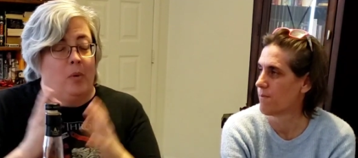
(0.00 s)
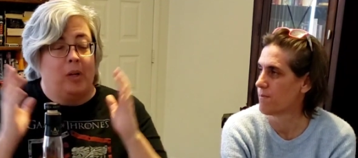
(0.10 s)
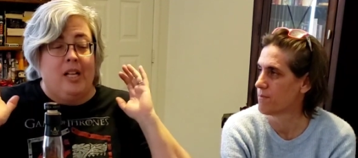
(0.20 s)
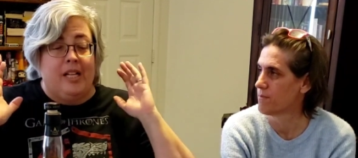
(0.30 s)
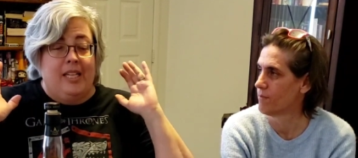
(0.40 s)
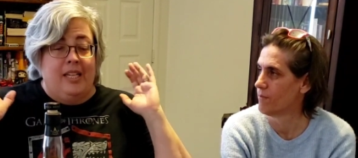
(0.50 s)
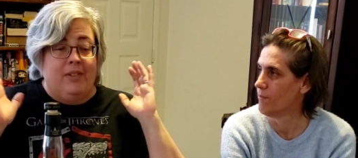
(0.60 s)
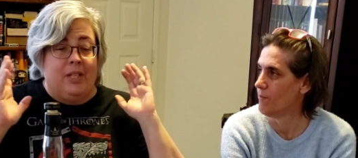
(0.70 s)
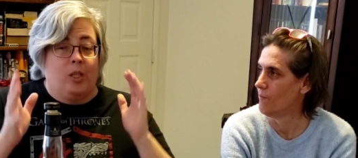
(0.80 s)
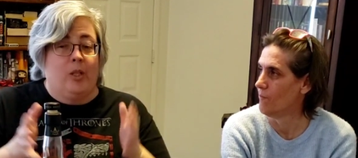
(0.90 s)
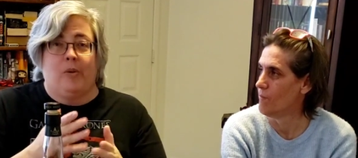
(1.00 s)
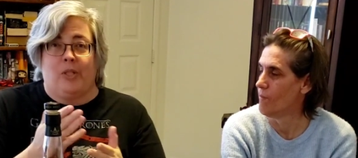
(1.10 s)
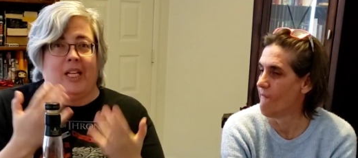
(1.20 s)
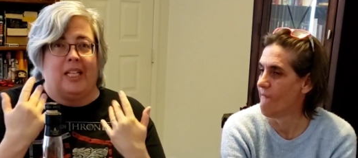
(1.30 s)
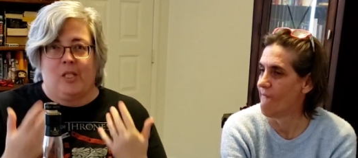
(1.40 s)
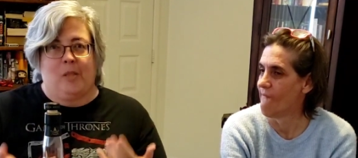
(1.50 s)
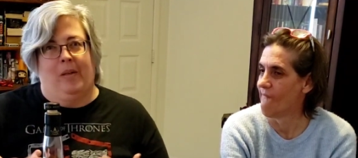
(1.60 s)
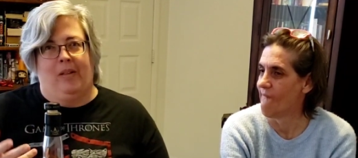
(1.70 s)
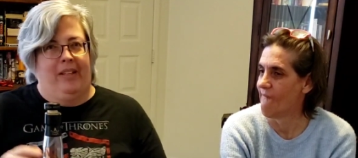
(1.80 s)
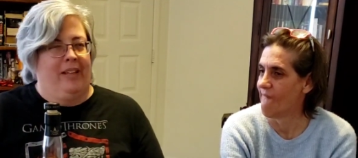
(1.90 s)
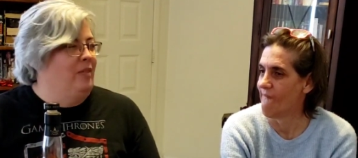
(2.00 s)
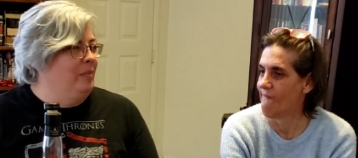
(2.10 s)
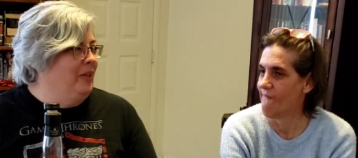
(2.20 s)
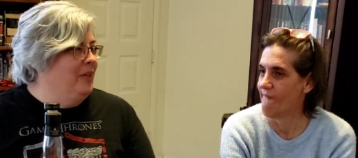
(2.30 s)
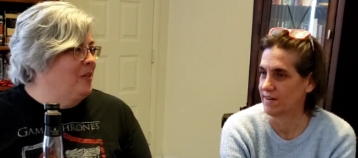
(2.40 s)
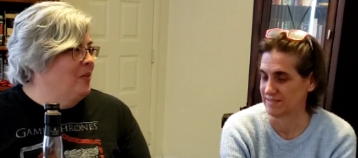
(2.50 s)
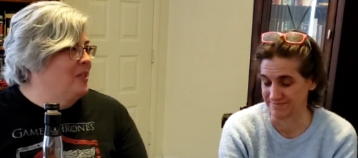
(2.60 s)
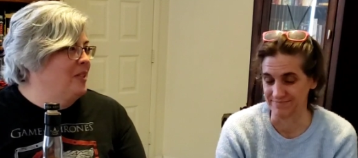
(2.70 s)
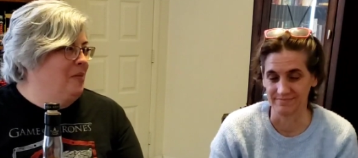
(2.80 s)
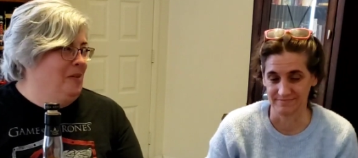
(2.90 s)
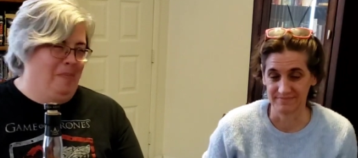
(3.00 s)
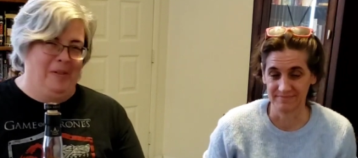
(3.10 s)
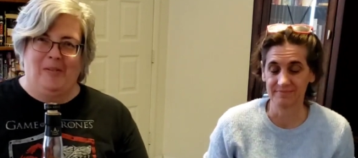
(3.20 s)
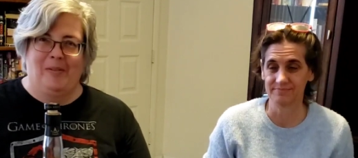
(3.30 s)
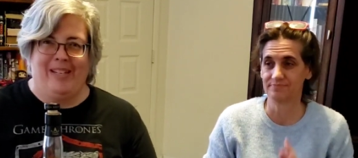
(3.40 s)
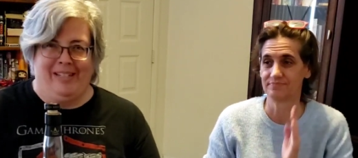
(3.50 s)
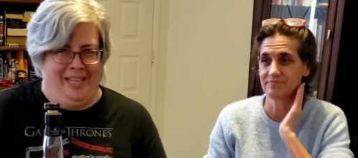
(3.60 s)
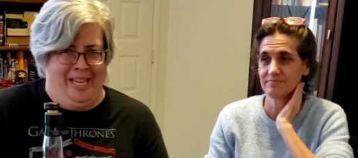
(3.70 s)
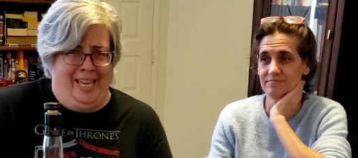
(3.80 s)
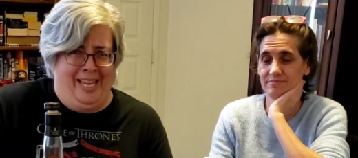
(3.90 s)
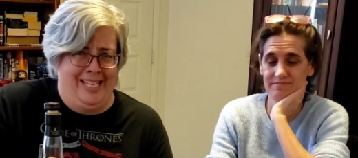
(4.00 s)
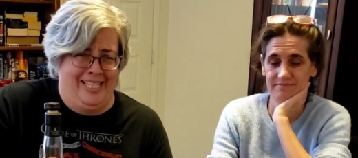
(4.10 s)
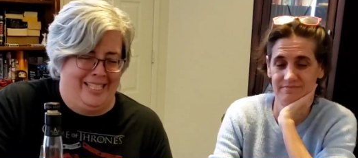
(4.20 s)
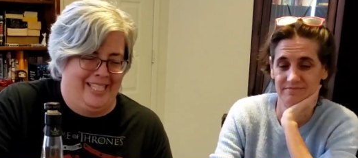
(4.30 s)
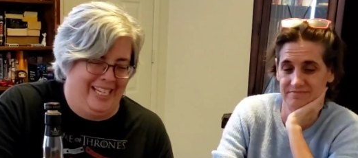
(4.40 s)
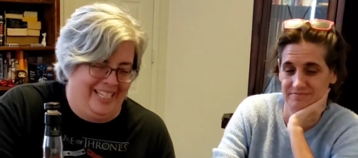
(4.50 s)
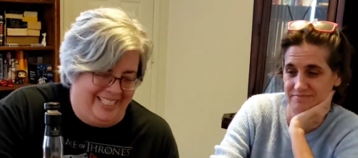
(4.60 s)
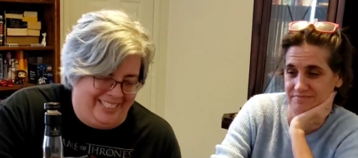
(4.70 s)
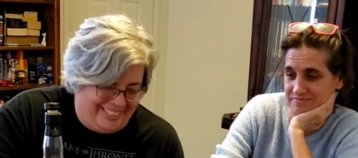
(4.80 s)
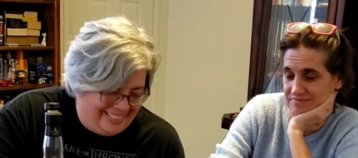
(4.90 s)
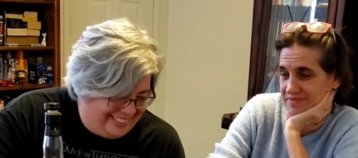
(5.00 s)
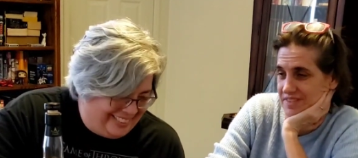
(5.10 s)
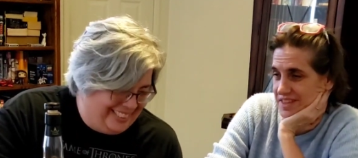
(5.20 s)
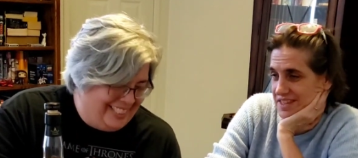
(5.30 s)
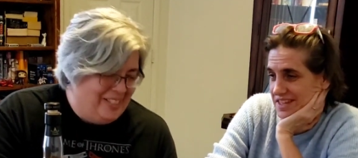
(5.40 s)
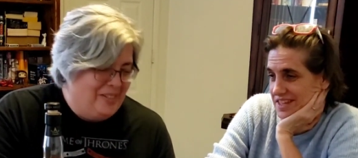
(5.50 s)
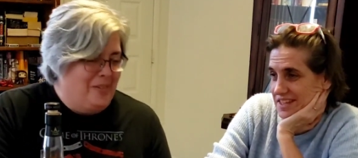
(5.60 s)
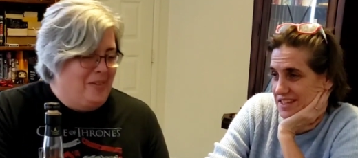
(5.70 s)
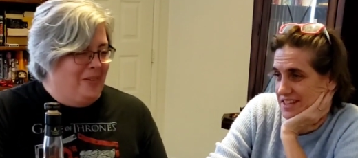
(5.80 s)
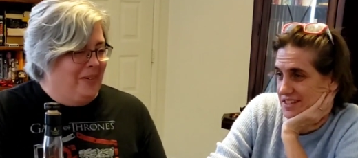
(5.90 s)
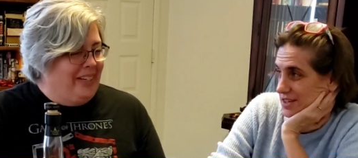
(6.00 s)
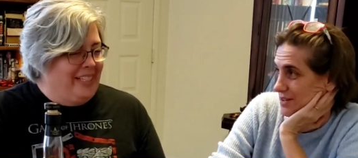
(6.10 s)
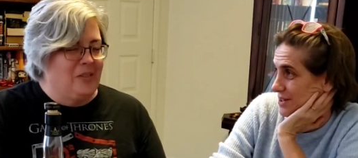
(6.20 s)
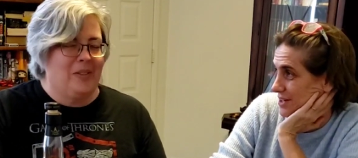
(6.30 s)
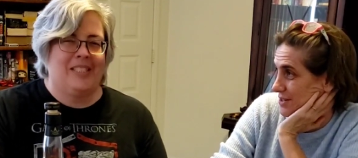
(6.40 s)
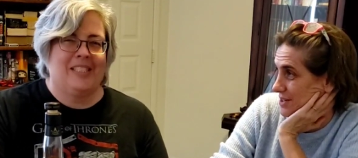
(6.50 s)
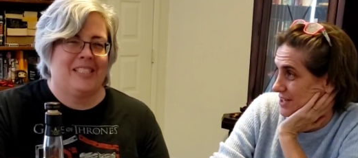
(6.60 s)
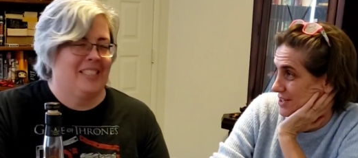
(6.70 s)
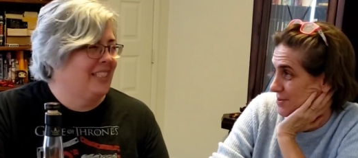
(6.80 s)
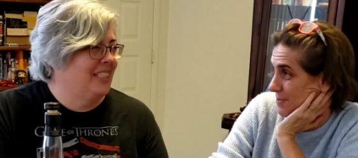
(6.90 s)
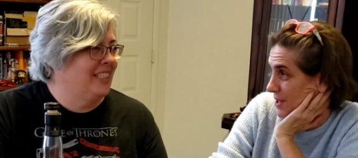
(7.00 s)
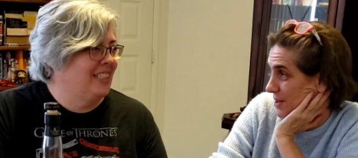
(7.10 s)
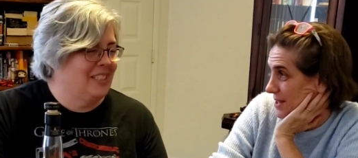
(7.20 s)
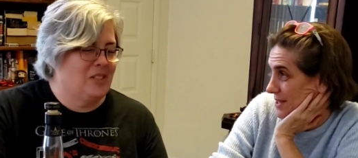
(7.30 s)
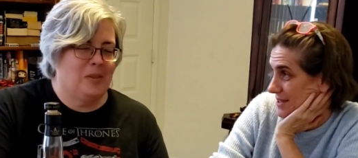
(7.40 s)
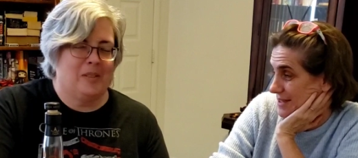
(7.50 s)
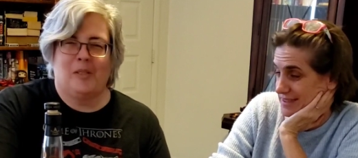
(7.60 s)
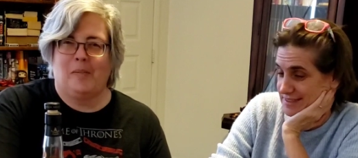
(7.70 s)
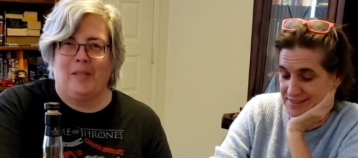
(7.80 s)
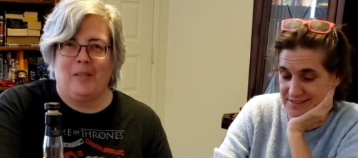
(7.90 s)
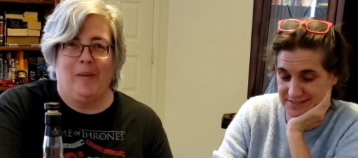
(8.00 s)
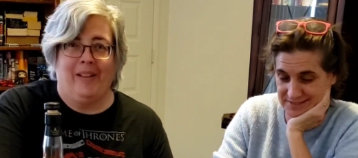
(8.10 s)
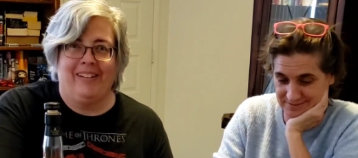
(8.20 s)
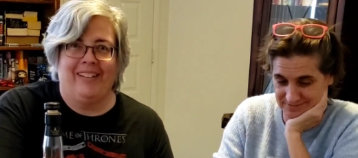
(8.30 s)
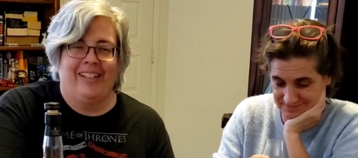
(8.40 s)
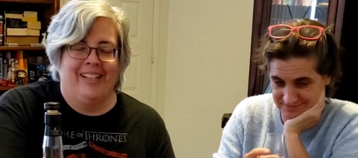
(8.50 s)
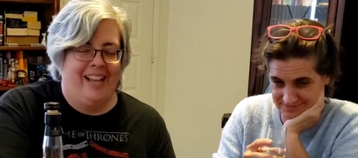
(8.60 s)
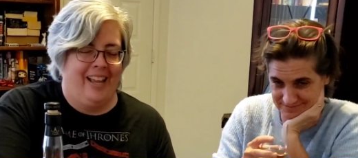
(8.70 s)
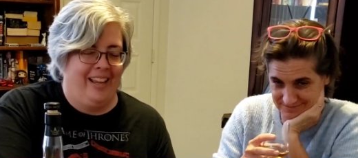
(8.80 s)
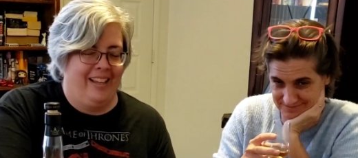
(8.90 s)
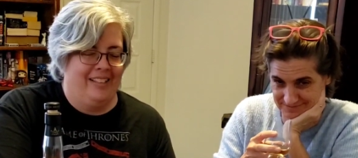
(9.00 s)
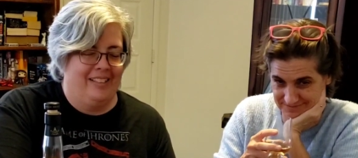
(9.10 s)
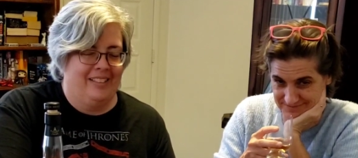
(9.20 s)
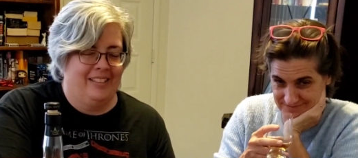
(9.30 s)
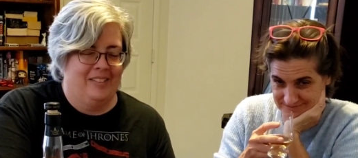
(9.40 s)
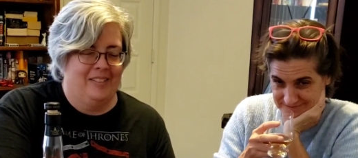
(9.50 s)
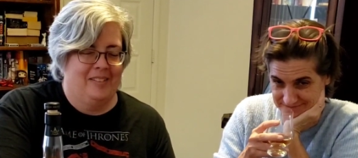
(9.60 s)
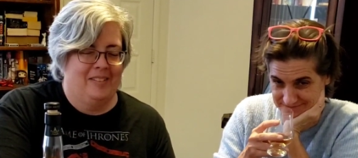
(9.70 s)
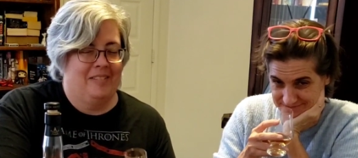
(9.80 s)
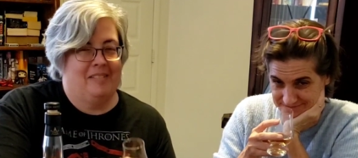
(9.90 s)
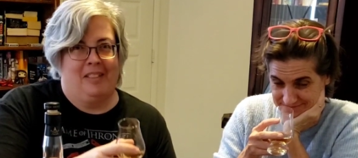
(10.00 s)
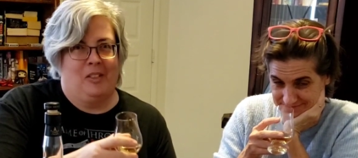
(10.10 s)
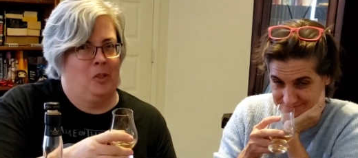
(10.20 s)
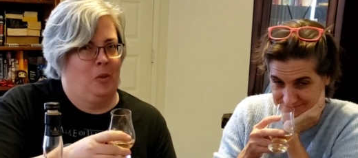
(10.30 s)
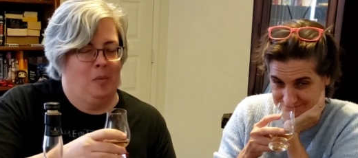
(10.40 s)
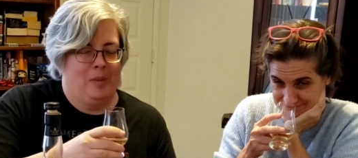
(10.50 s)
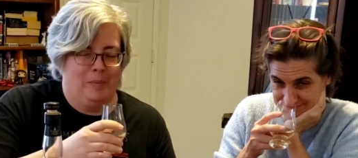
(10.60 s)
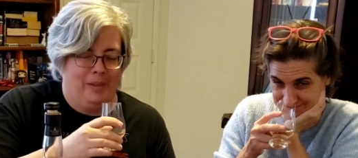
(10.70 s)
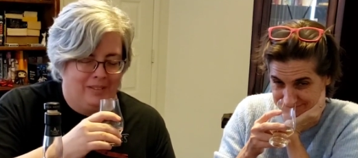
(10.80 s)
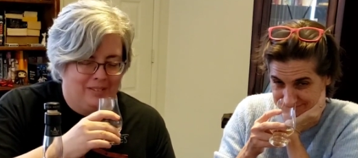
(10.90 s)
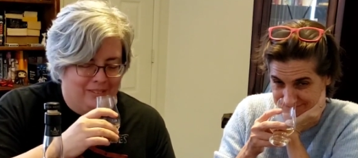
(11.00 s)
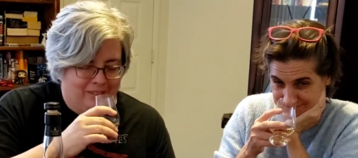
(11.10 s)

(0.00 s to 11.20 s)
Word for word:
Speaker 1: we're not even close, and I can smell that from here, so this is going to be unique tasting.
Speaker 2: Alright, so let's do a little smell. Let's do a little smell smell and uh,
Speaker 1: let you know what we smell.